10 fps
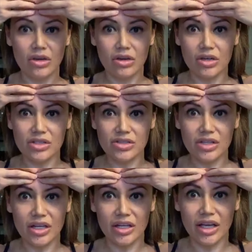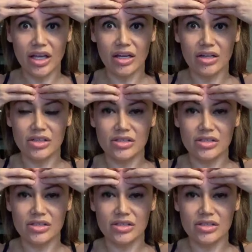Good, do that again.